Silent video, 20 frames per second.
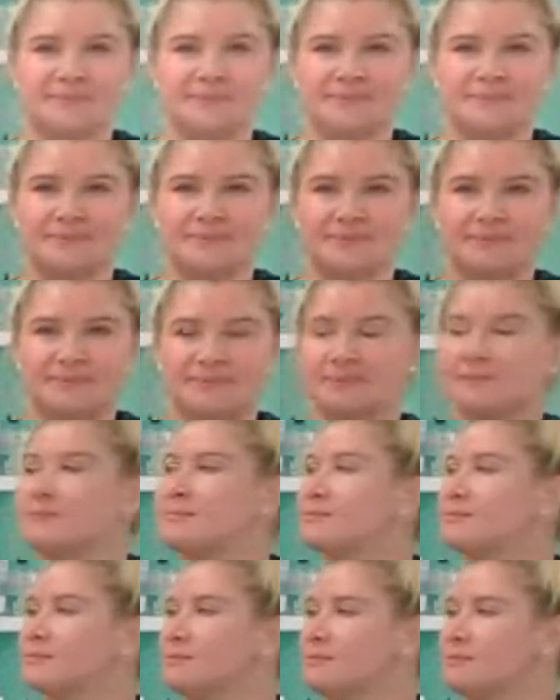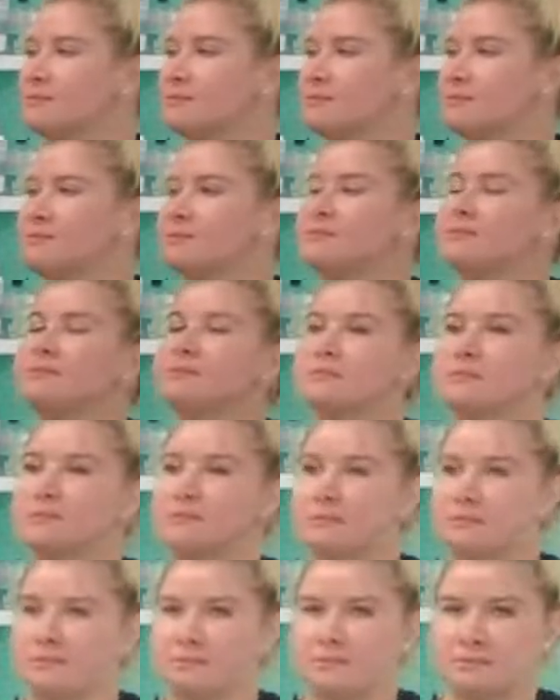
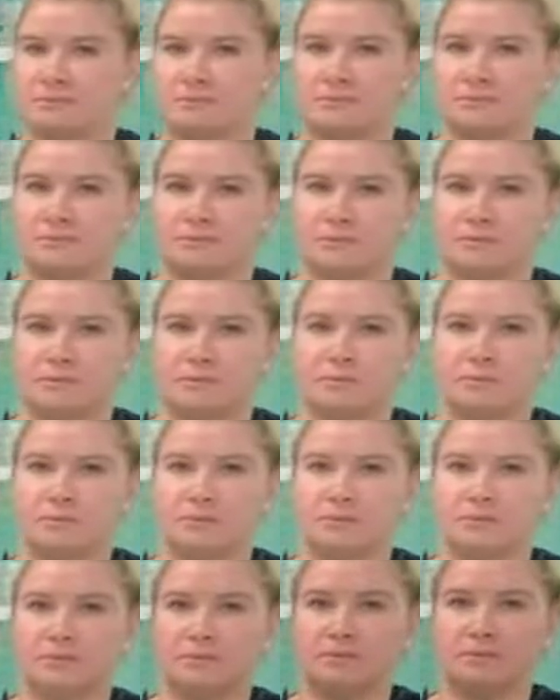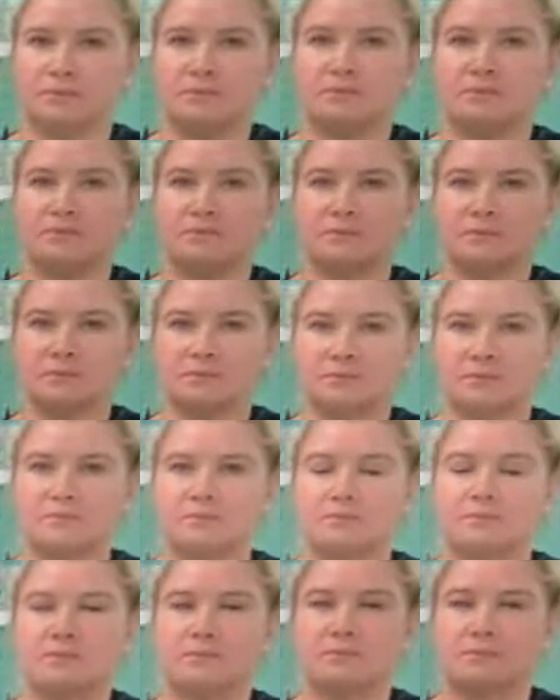
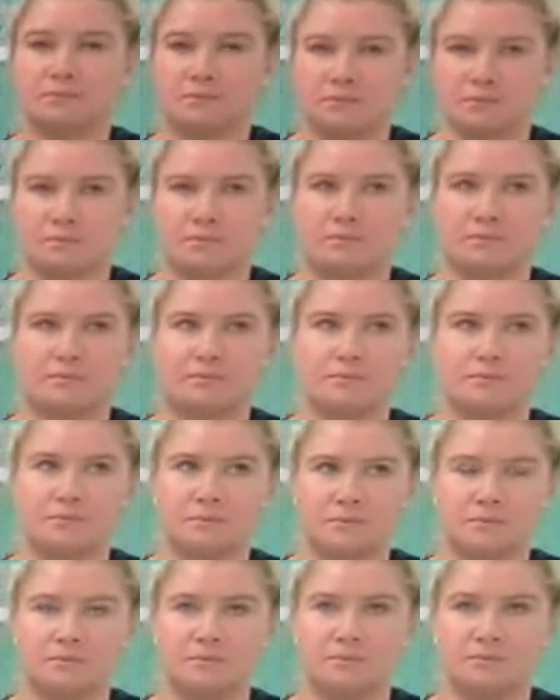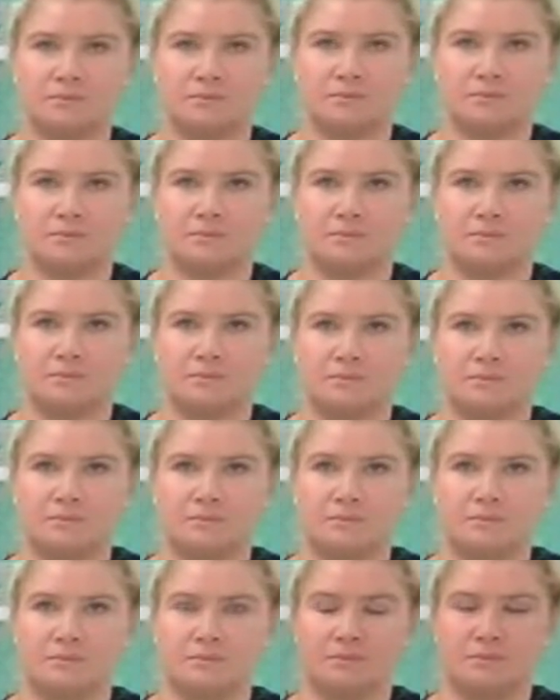
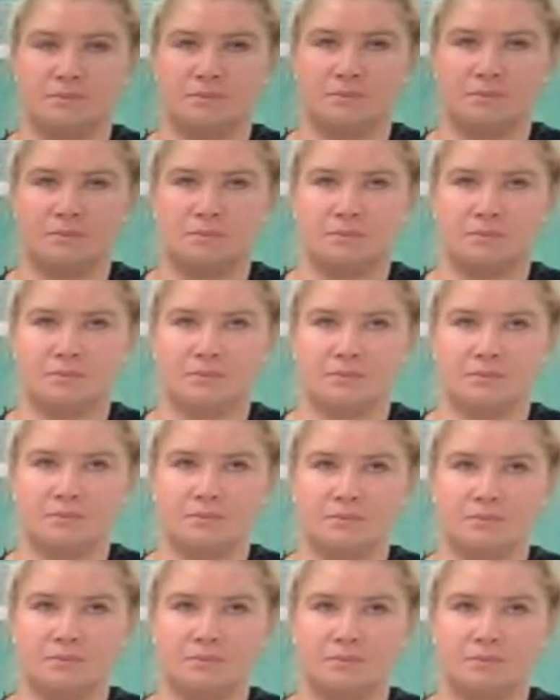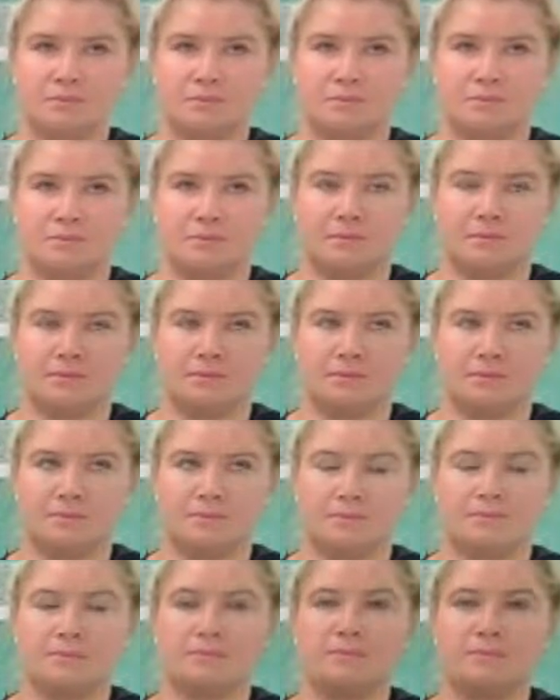[no speech]